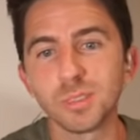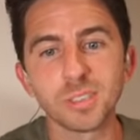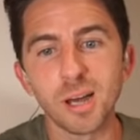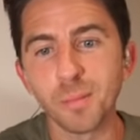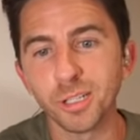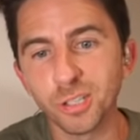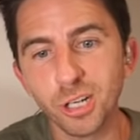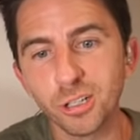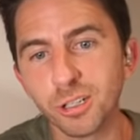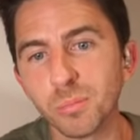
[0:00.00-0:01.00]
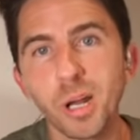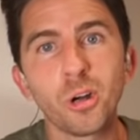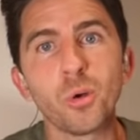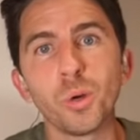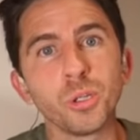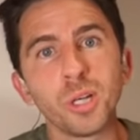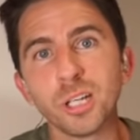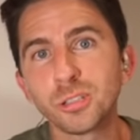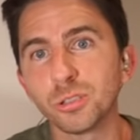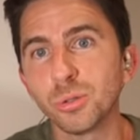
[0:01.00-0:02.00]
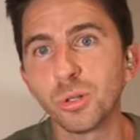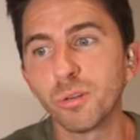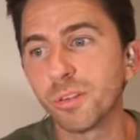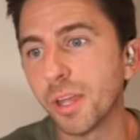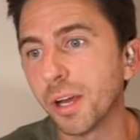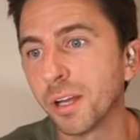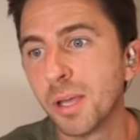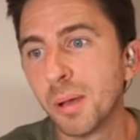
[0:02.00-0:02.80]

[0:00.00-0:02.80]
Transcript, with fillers: It's not my gender. I don't know what you guys are doing over there,